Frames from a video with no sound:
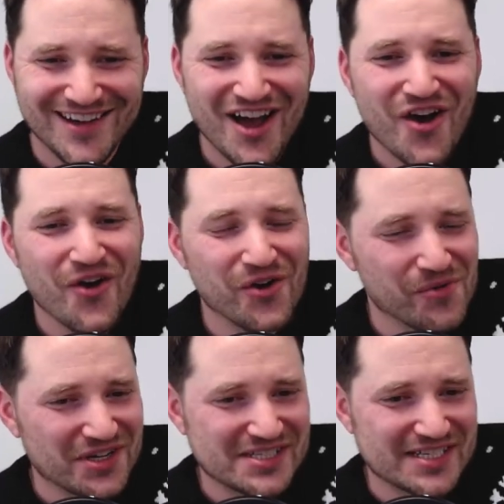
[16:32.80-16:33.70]
all I
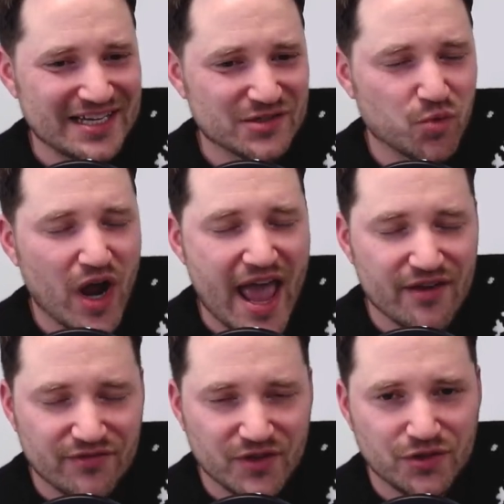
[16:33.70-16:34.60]
want to say is,
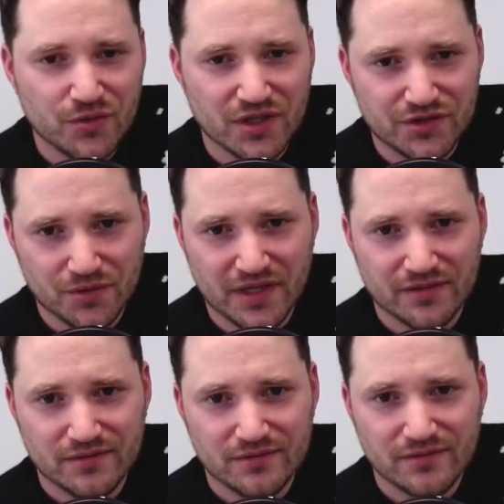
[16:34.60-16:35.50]
whatever you are doing
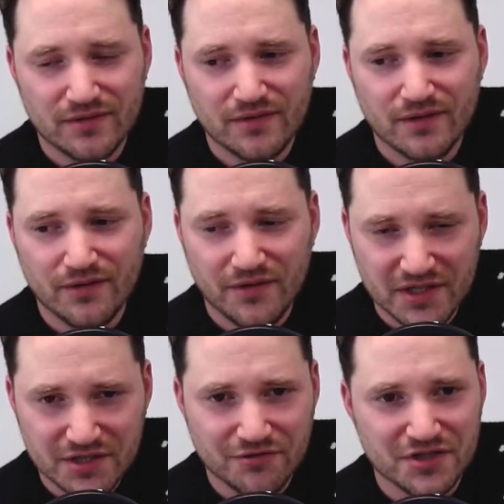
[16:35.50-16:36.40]

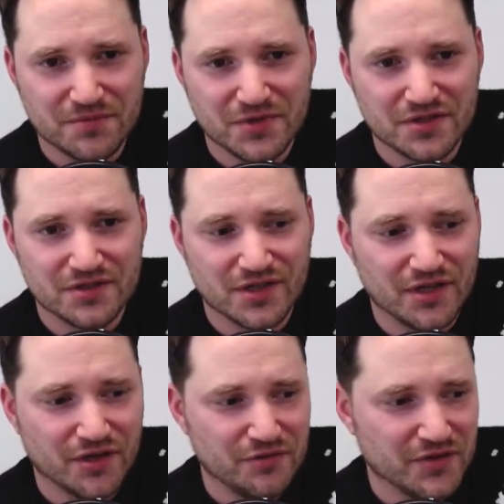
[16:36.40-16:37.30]
this Christmas and
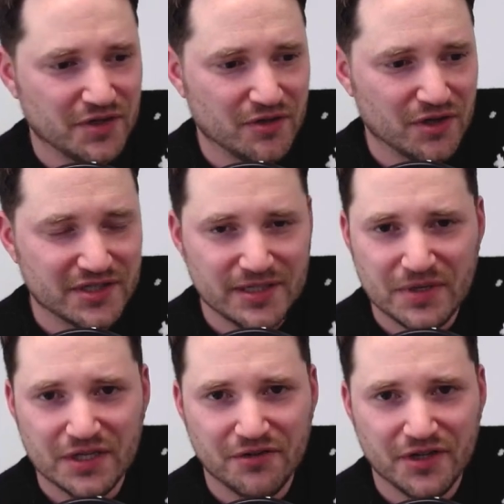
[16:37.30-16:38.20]
over the holiday
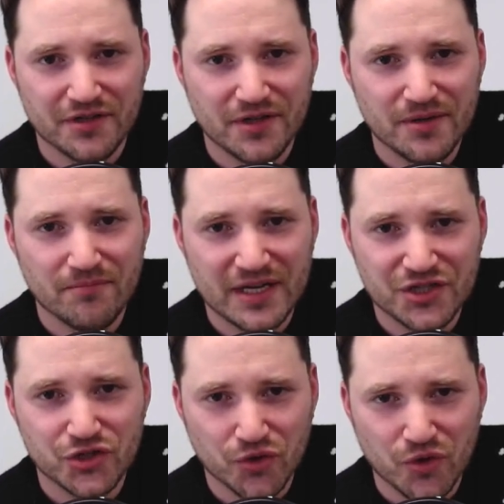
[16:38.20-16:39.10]
period, make
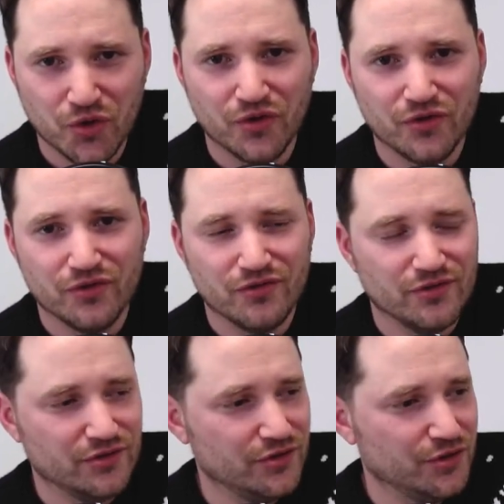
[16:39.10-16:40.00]
sure
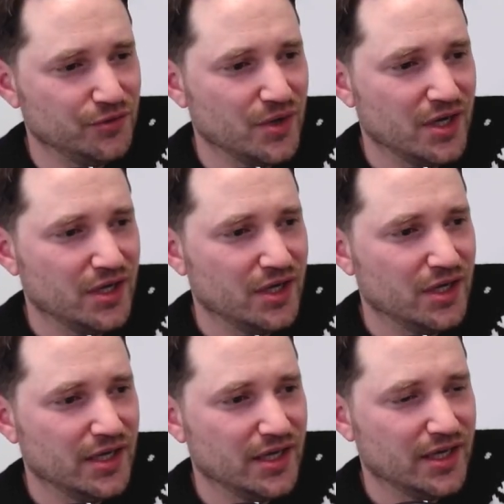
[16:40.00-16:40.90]
you
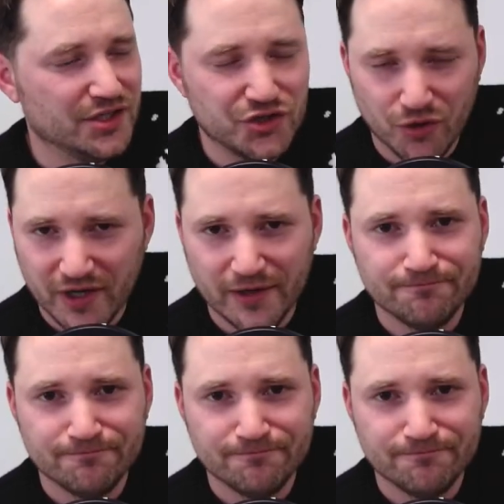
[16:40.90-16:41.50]
enjoy it.